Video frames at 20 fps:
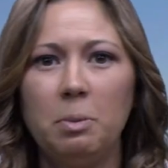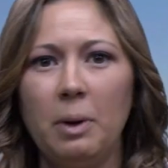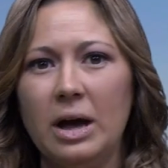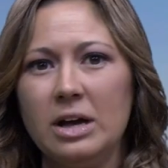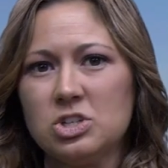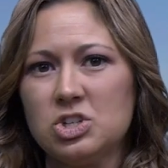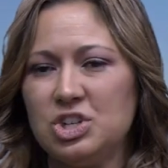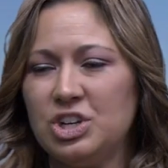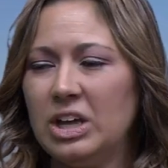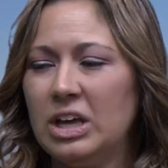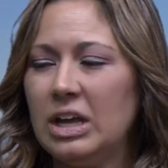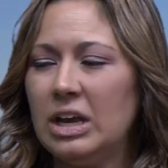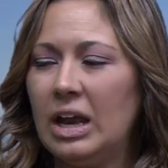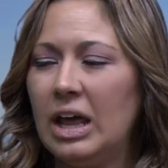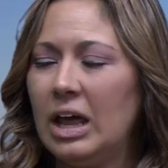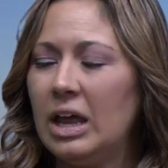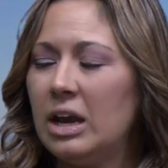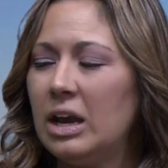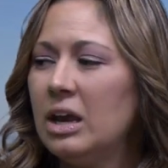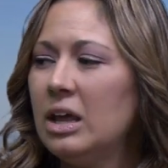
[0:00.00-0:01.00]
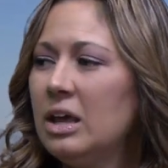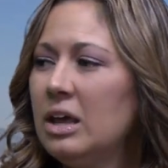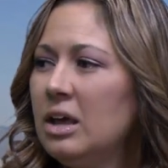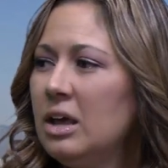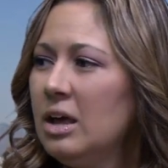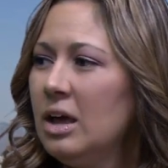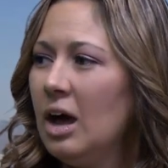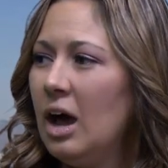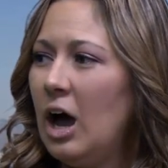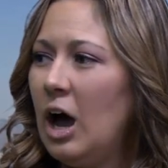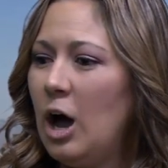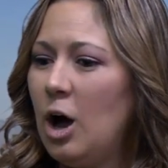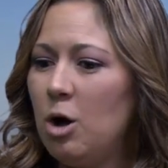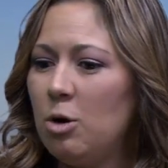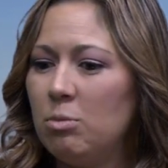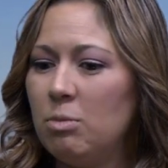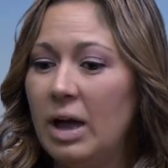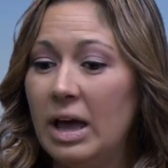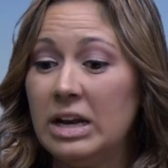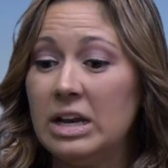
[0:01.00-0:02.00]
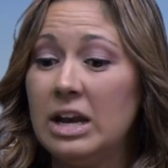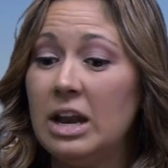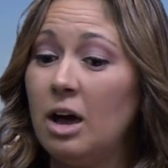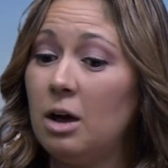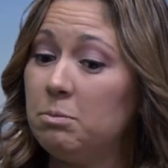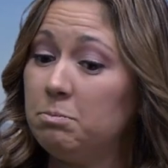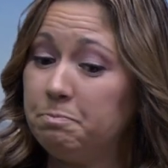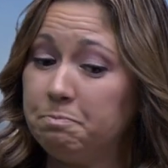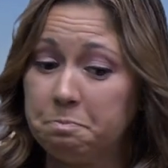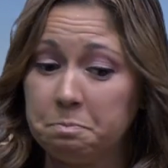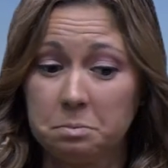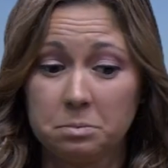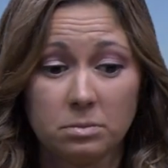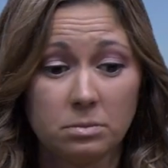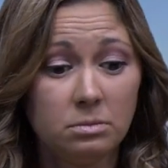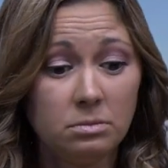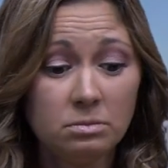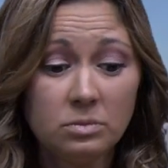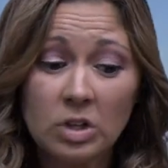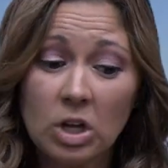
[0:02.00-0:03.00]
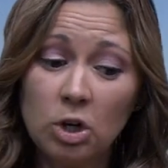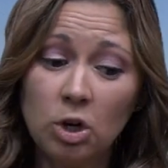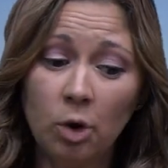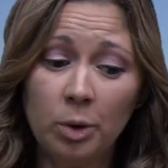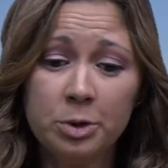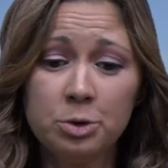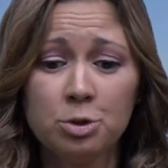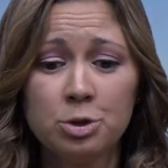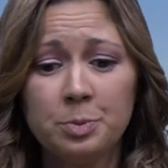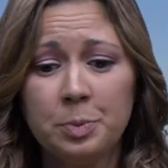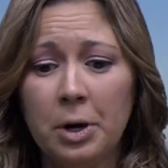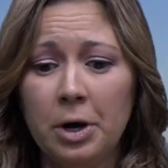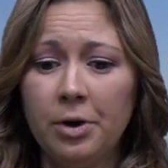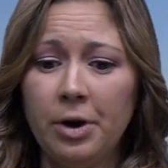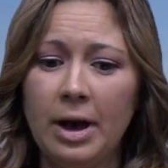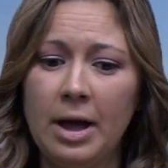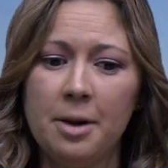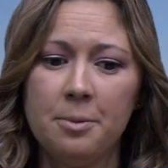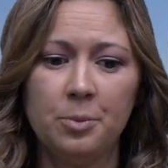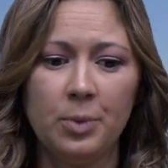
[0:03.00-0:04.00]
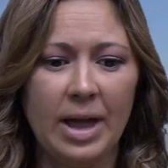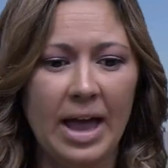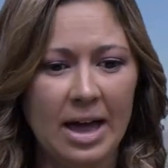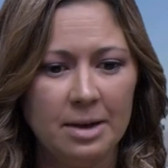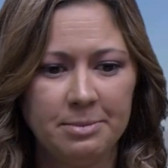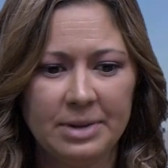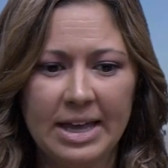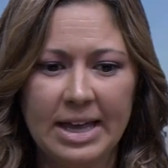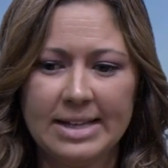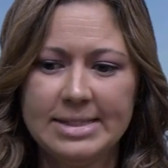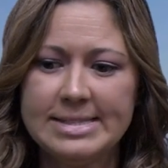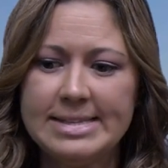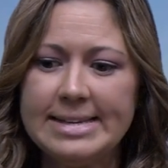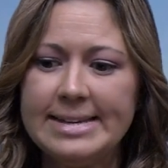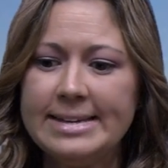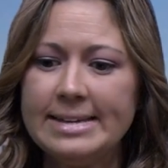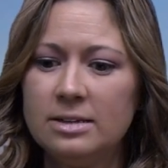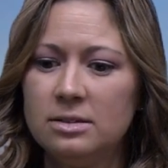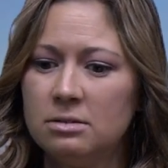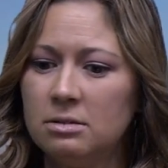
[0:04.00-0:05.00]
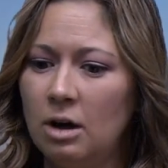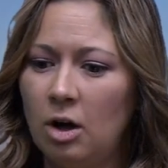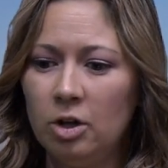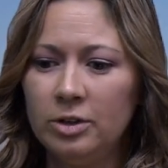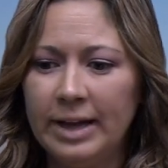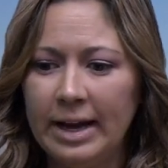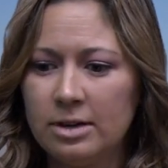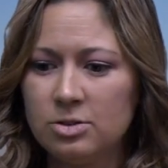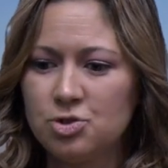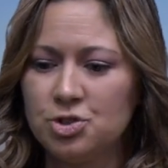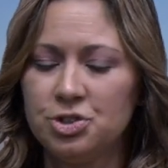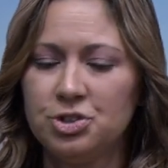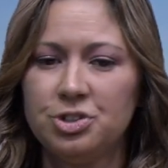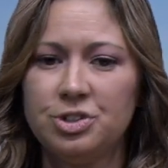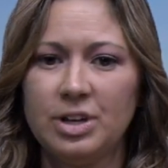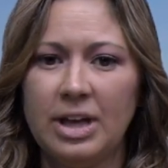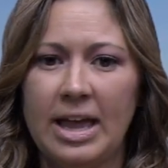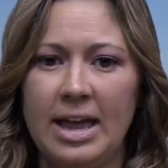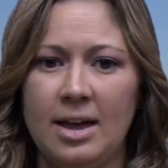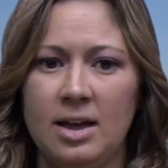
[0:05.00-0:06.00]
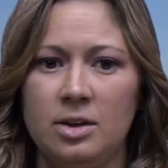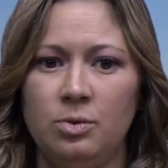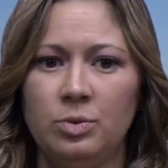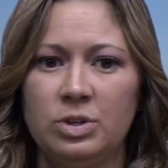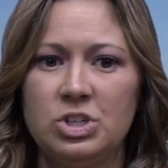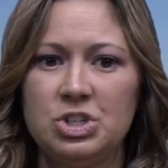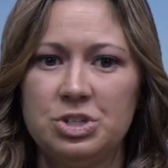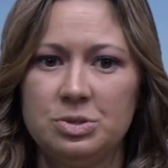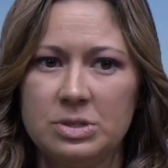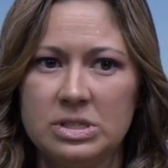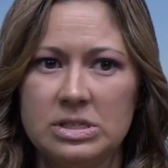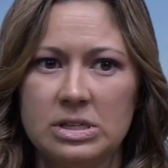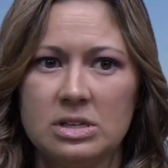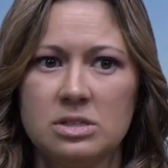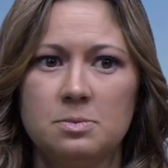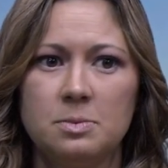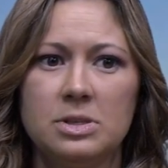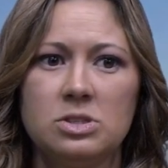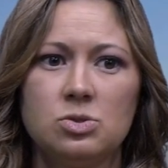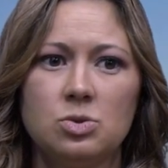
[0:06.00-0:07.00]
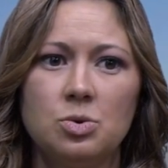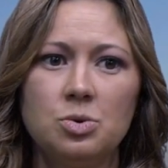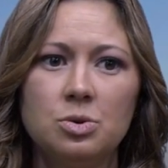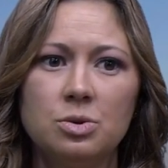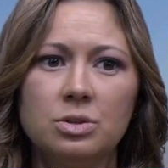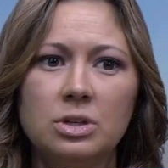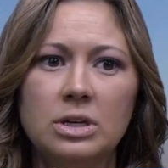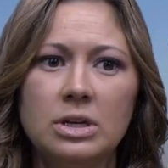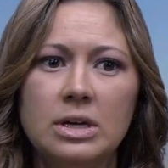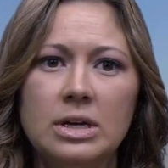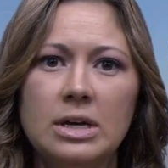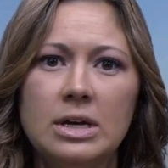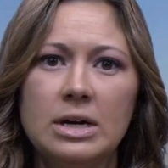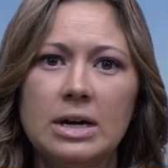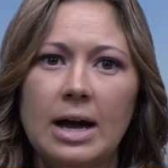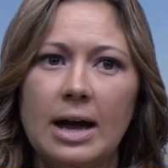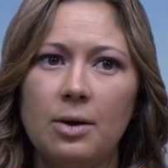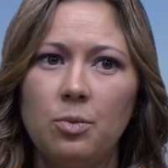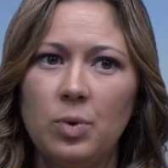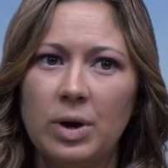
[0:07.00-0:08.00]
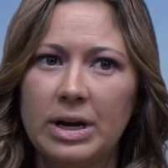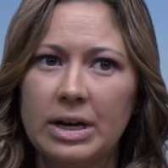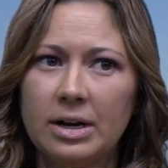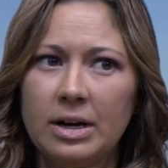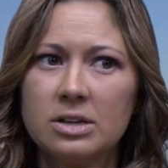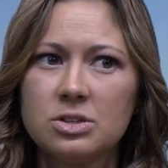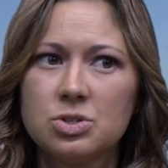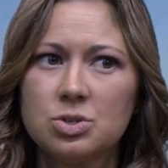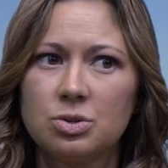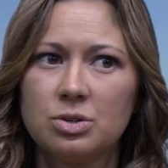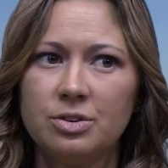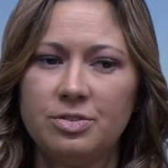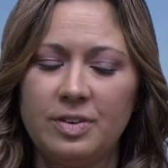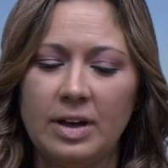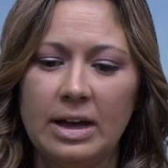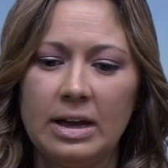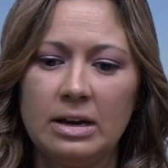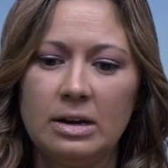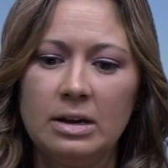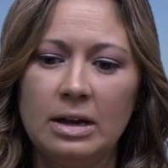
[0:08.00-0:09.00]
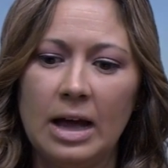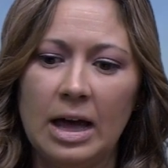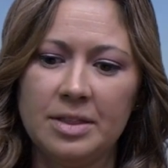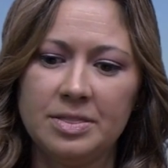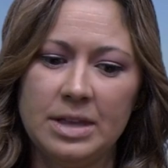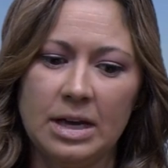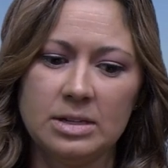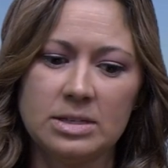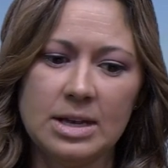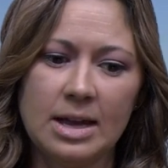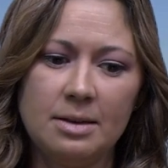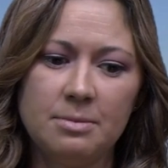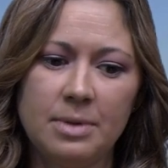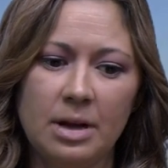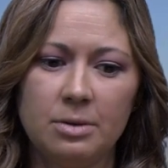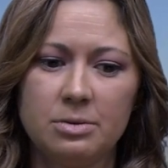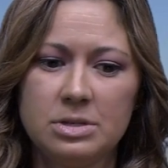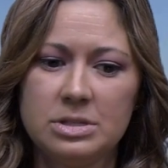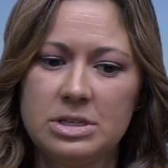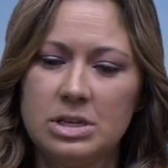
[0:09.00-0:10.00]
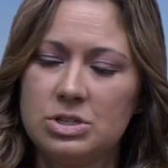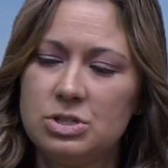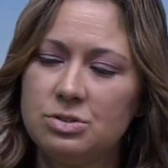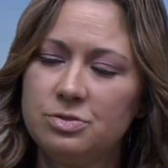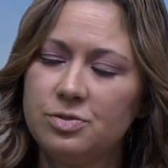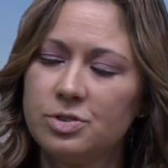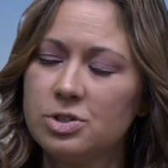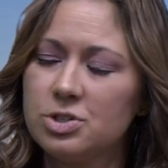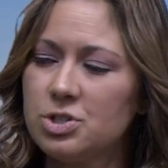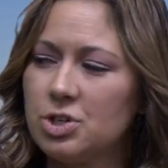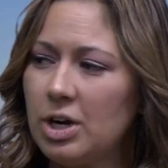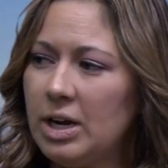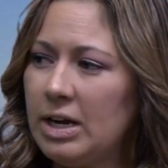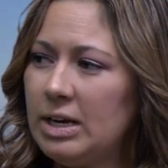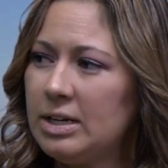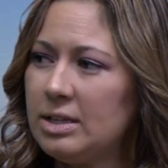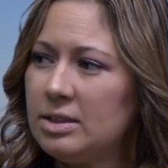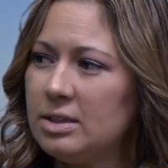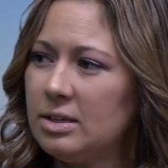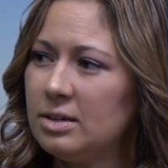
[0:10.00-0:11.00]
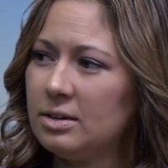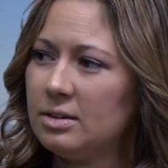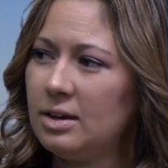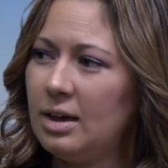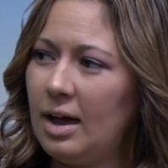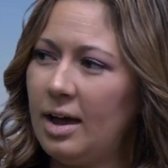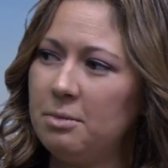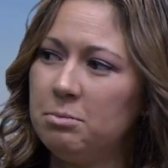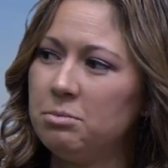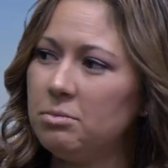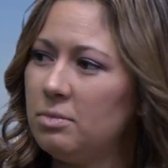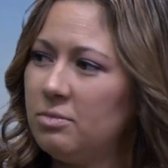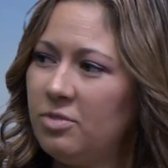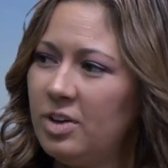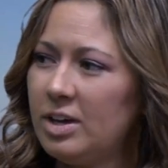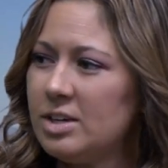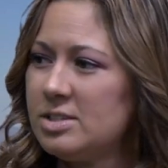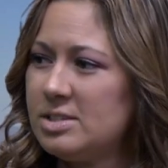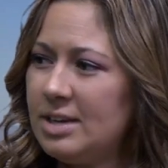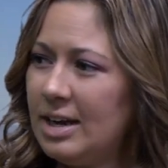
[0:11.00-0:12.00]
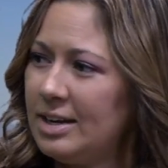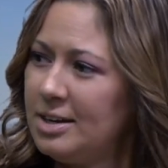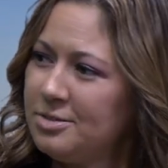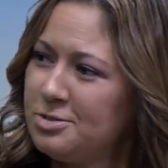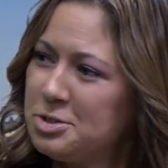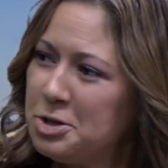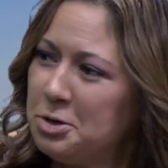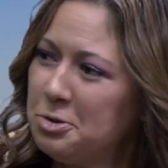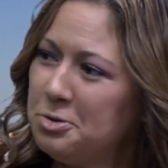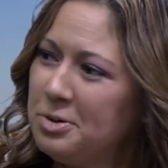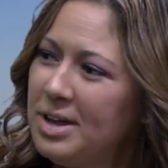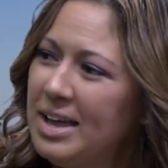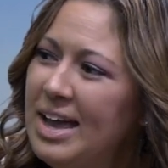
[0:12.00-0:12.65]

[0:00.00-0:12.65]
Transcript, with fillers: passionate, and ended up going through the program. We had Mackenzie, all natural. And when she was 6 months old, I went and got certified. At that time, I was teaching first grade at the, I'm Vegas native, so